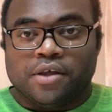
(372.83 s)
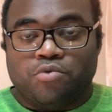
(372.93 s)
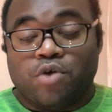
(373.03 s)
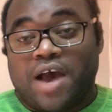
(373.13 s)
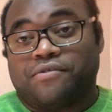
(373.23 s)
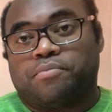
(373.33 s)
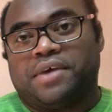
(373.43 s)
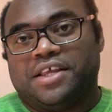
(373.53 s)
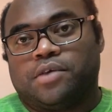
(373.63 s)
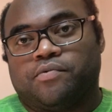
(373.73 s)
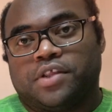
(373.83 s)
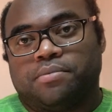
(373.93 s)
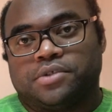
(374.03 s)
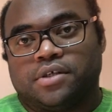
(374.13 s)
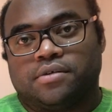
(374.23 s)
you have to pay them for
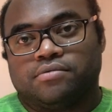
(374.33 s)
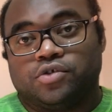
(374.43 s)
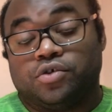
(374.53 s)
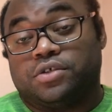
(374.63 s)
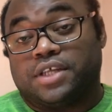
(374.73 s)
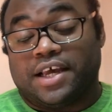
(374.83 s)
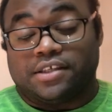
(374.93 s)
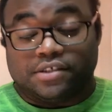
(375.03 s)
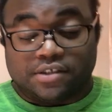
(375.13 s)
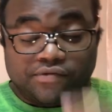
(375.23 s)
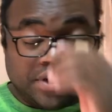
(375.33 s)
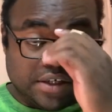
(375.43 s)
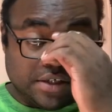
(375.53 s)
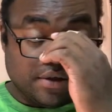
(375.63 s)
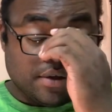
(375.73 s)
them to do your taxes, to finish it.